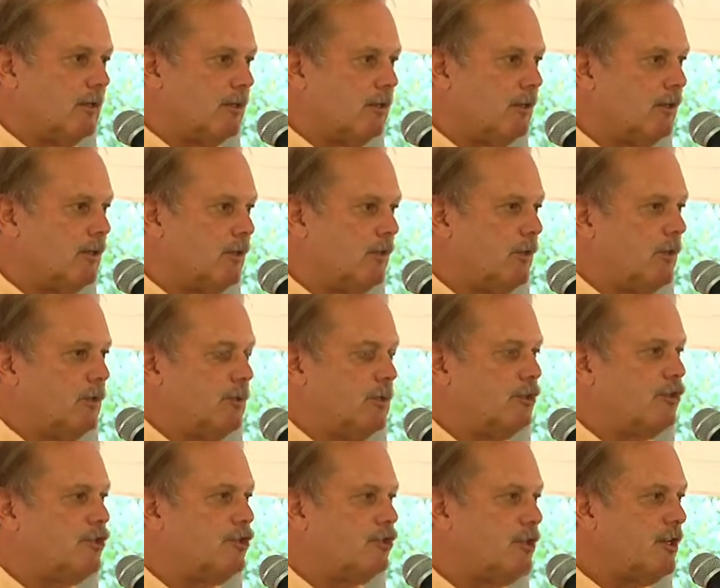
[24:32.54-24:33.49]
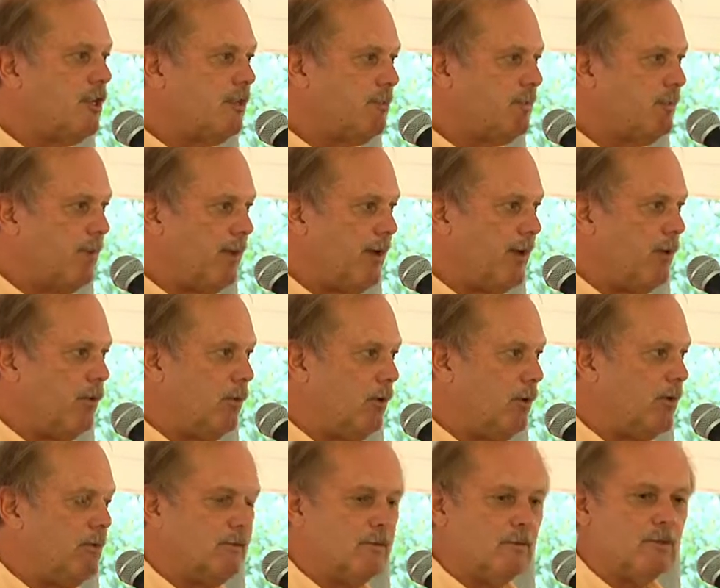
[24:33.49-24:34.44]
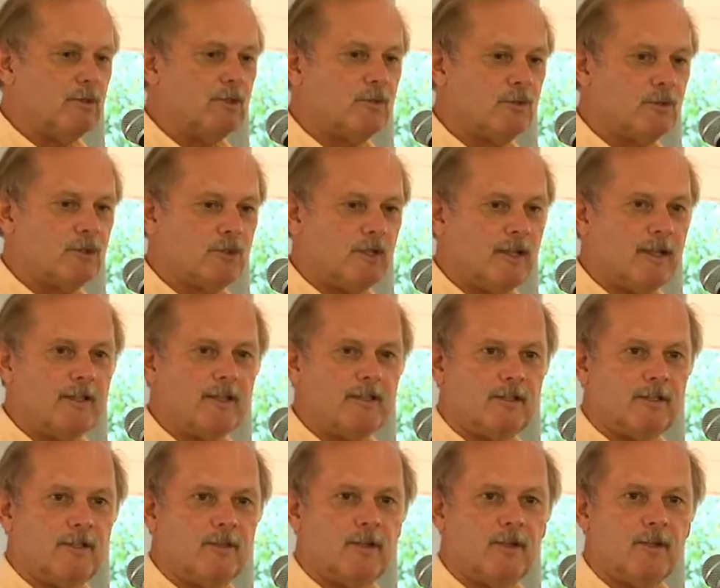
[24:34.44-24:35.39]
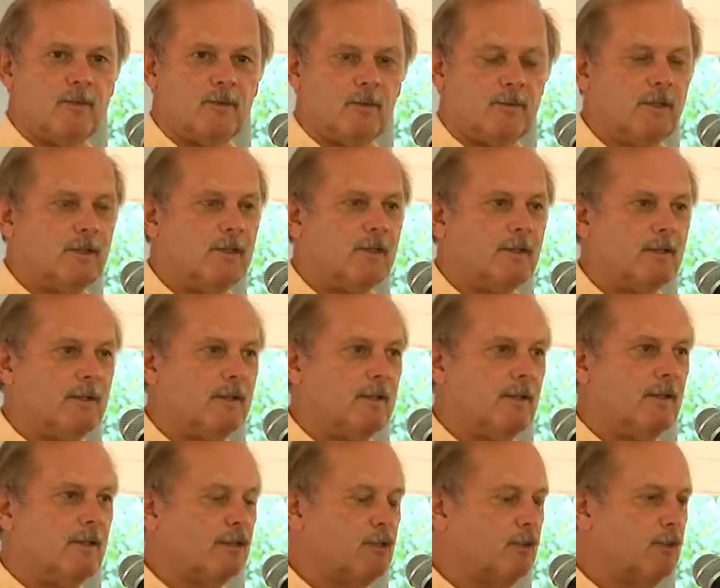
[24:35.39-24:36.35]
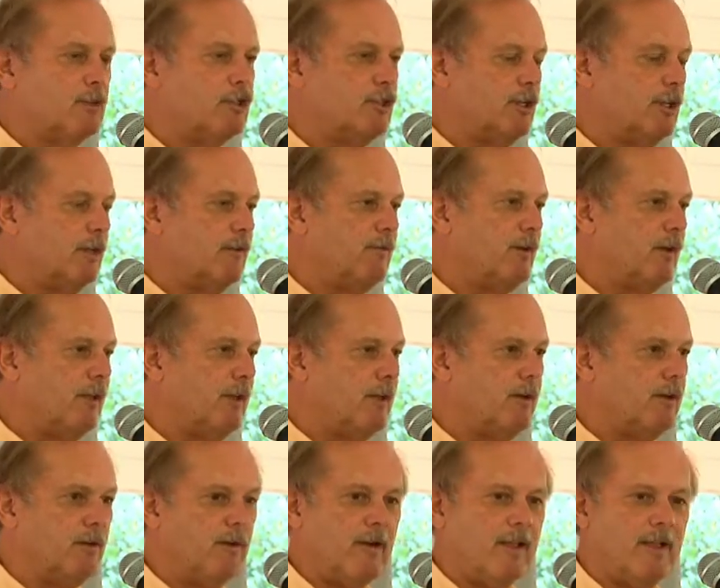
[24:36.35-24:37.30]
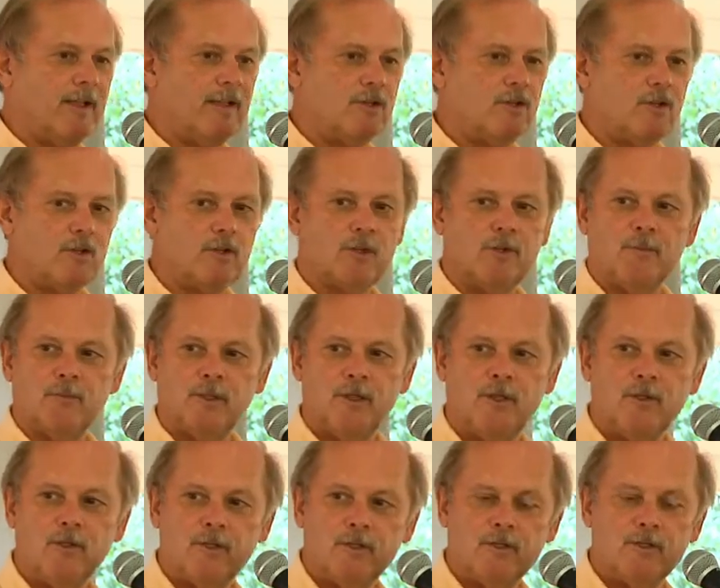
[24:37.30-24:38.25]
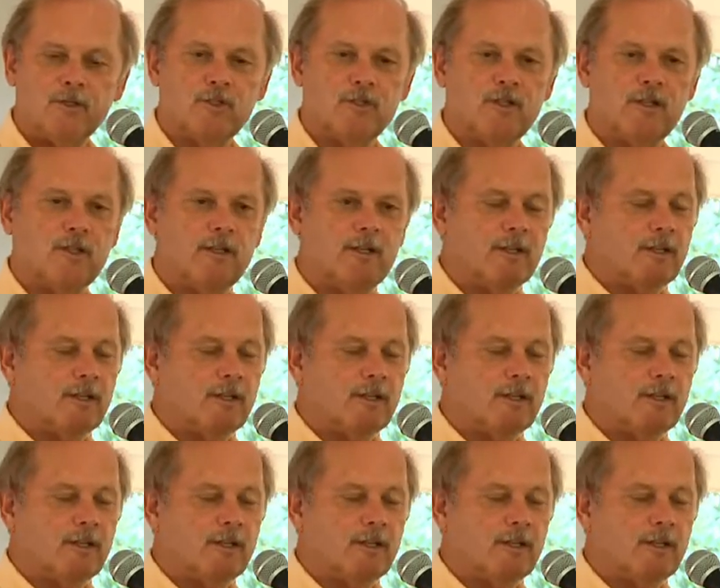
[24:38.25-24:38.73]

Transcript: you know, there was steam power, which was like, you know, the electricity of a later age, or computers,